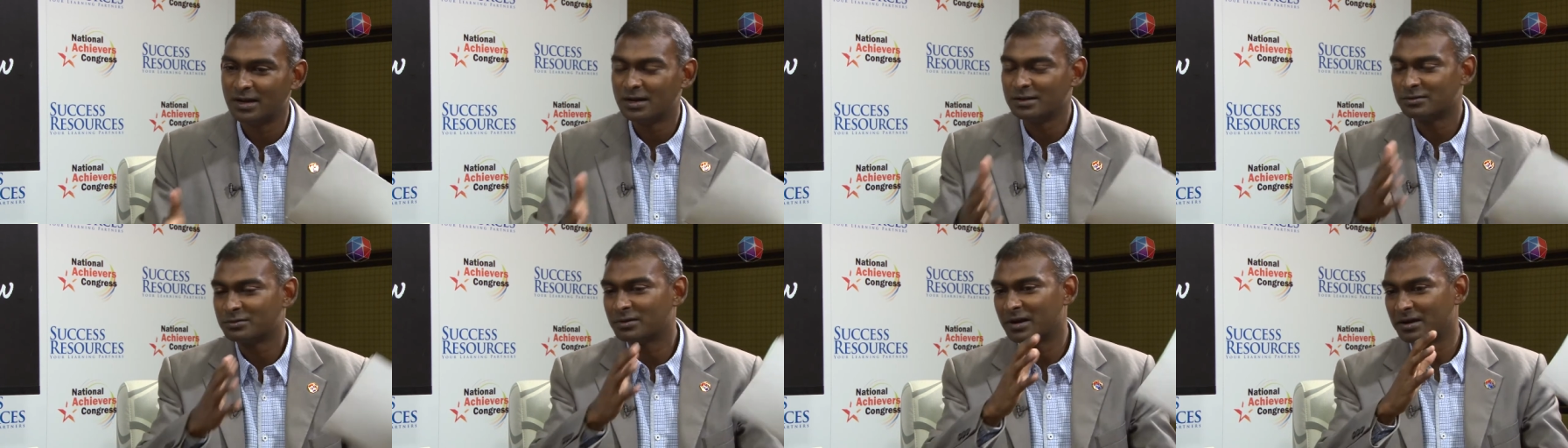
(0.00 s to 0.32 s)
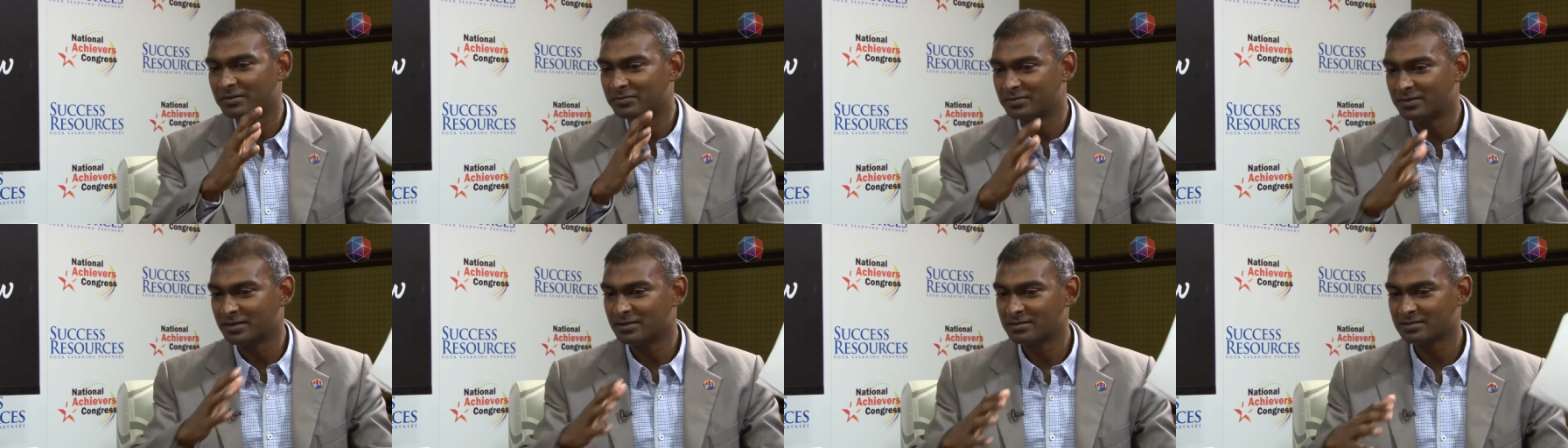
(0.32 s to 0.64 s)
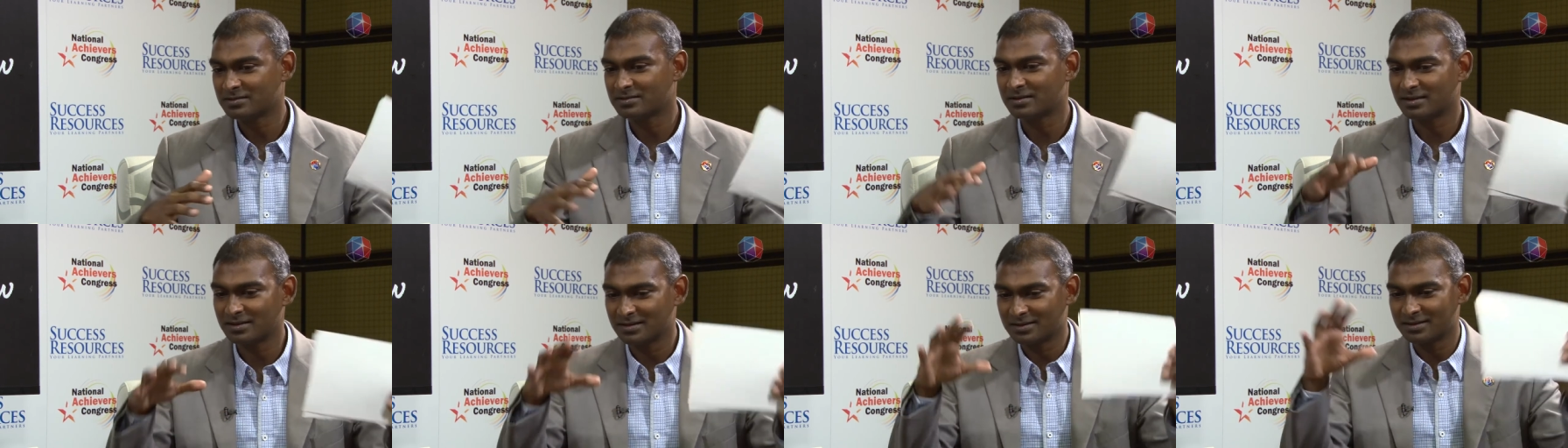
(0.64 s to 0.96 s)
to have
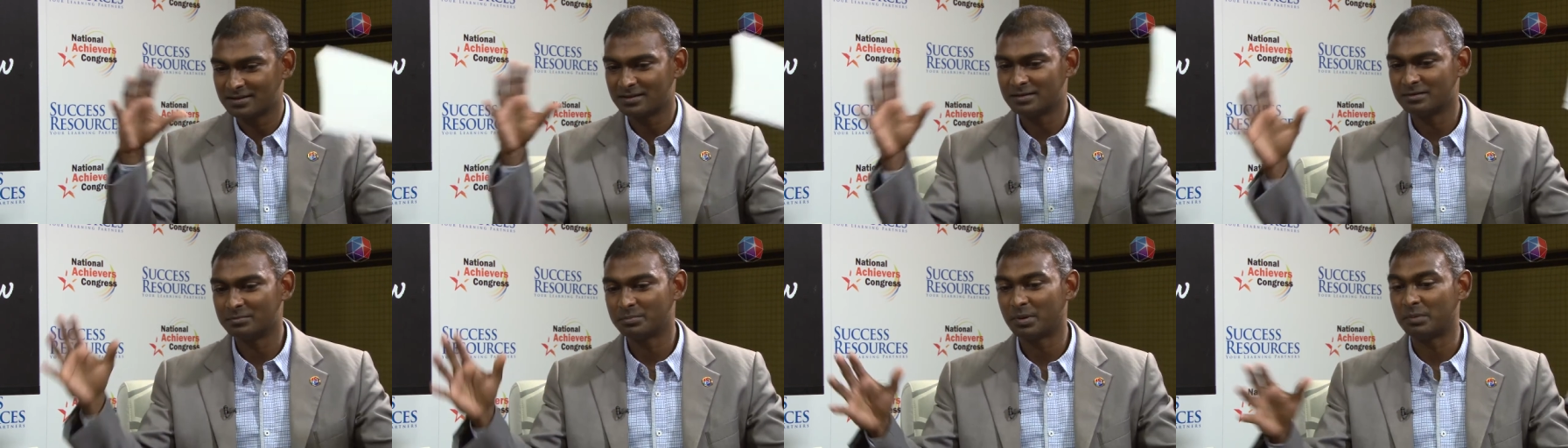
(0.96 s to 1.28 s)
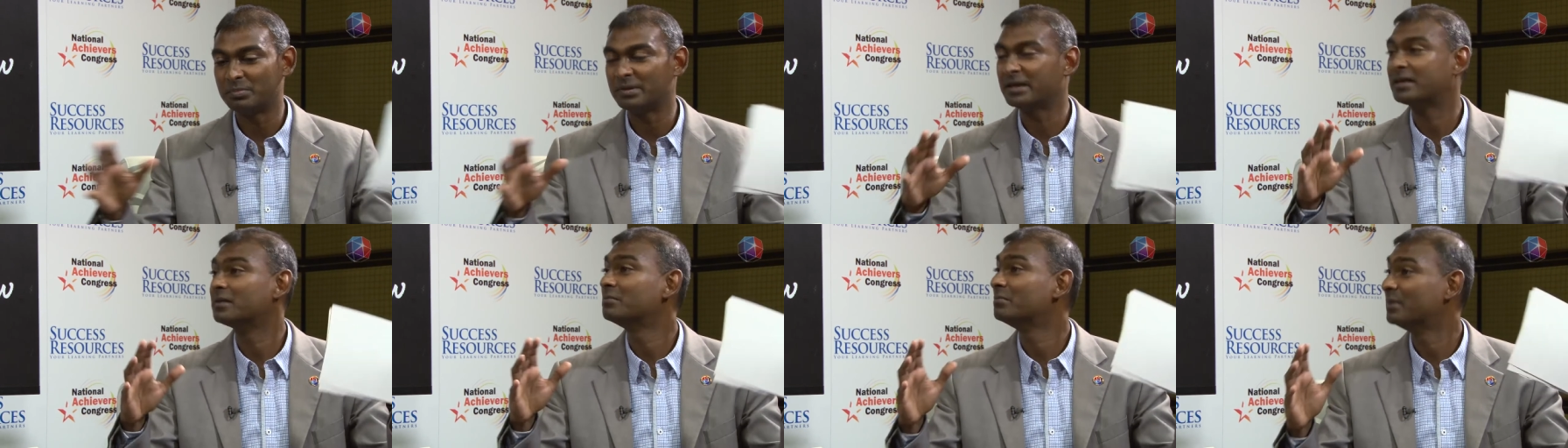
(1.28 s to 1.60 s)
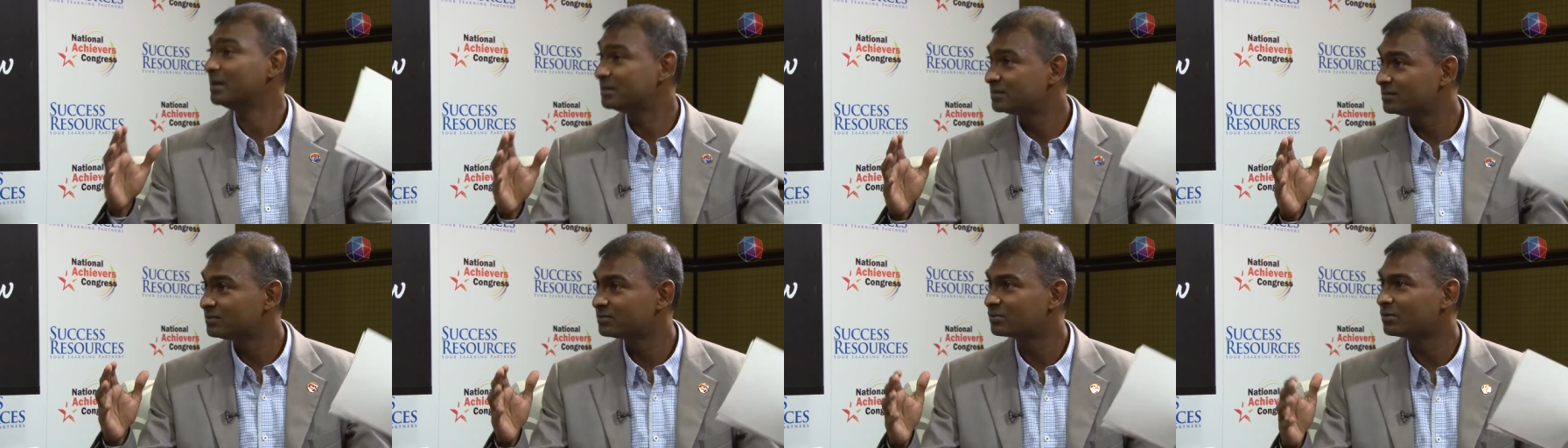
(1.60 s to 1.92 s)
this uh, public
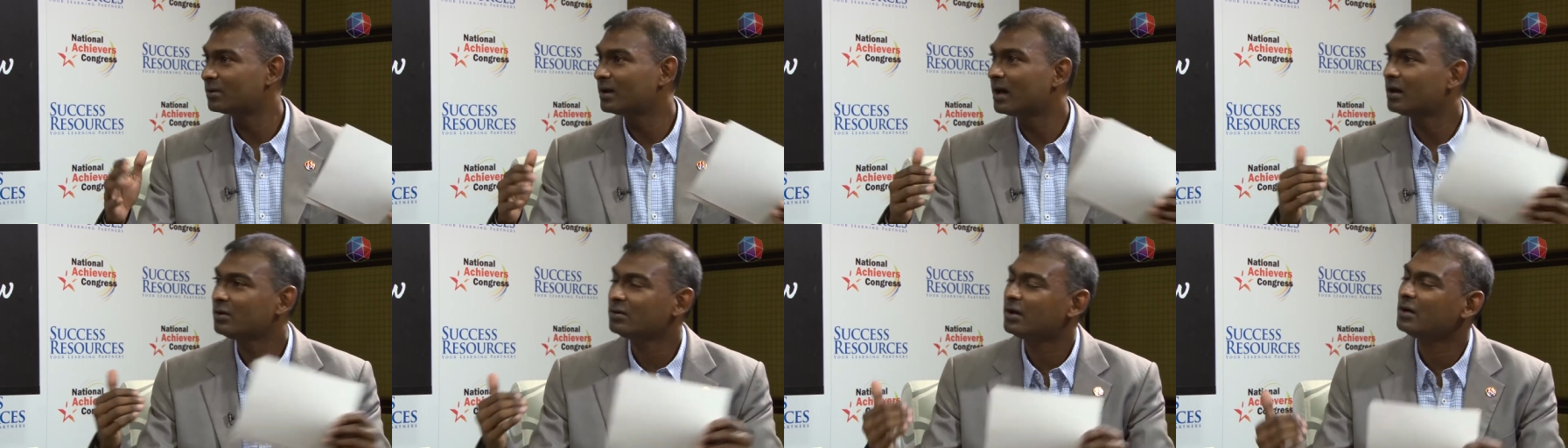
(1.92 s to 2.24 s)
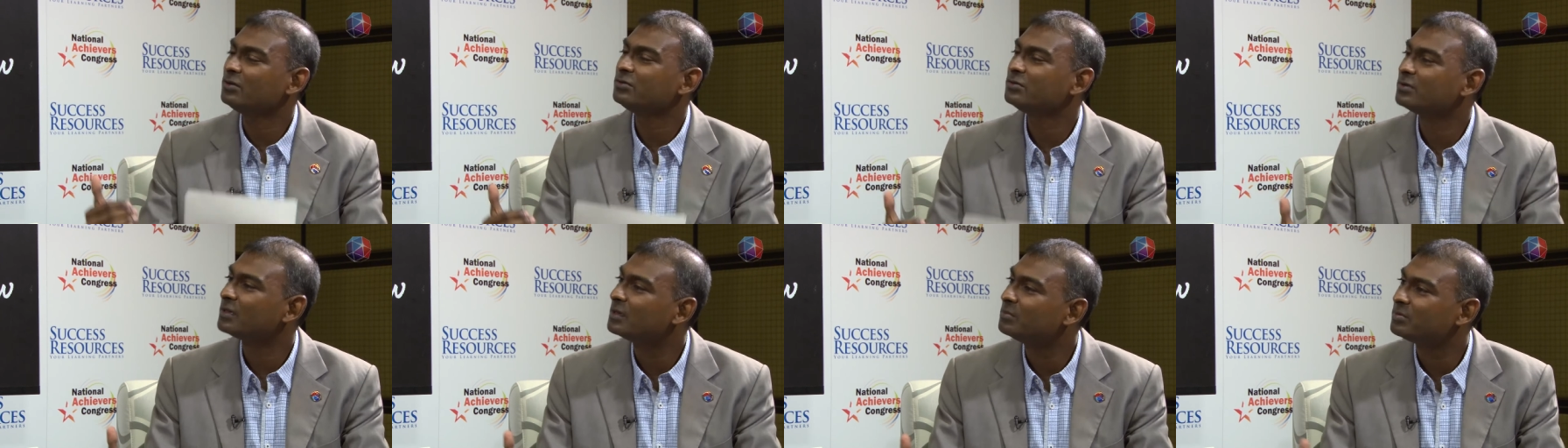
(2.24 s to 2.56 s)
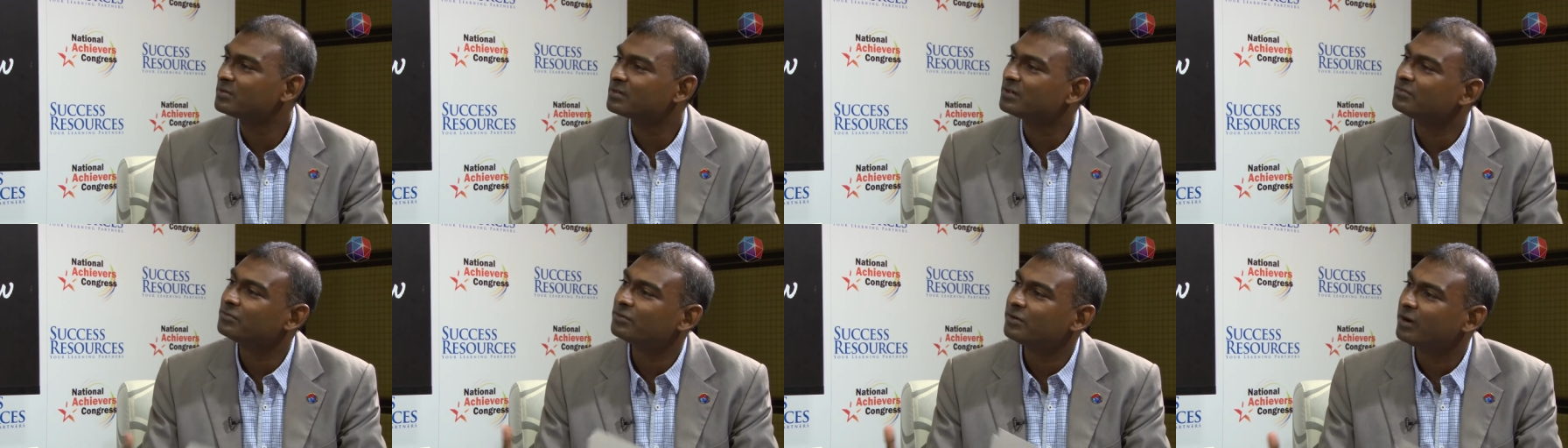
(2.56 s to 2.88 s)
image and so on. How, how do you keep
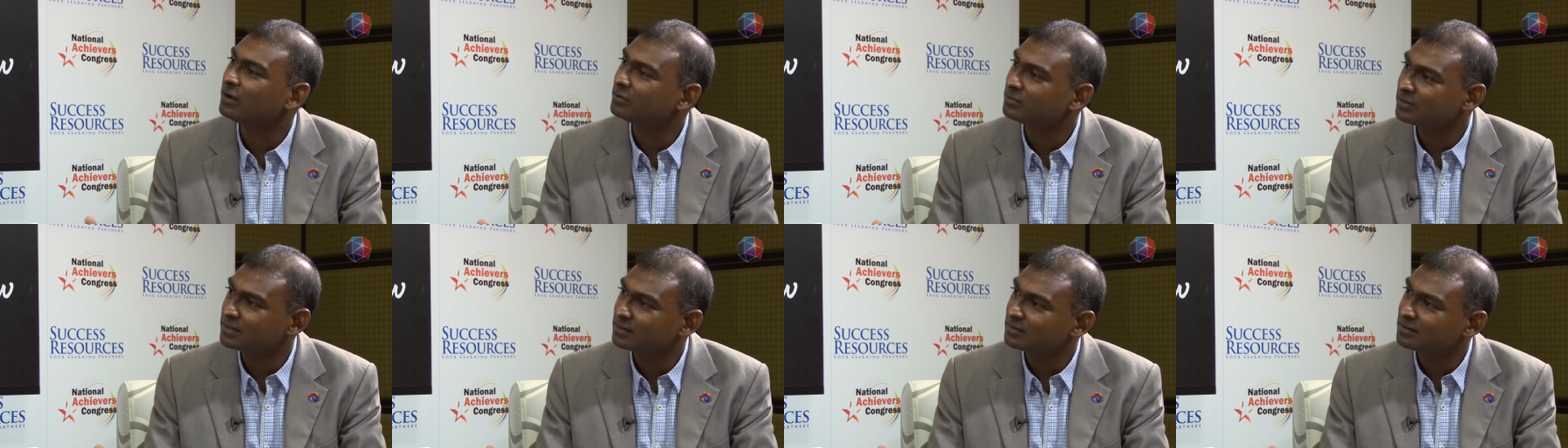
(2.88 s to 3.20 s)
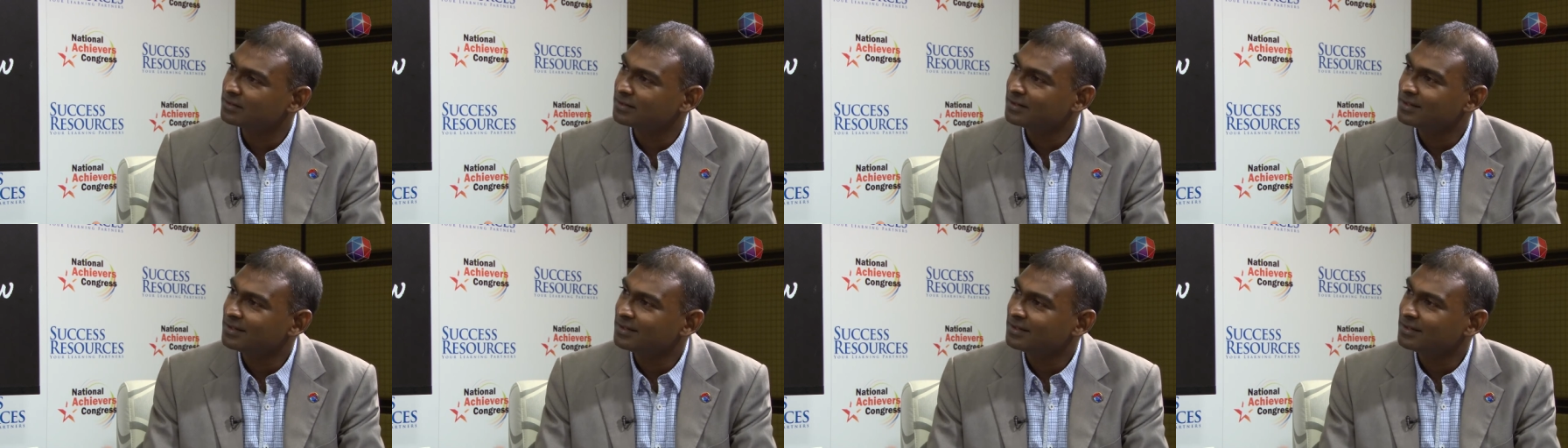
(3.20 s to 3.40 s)
yourself grounded?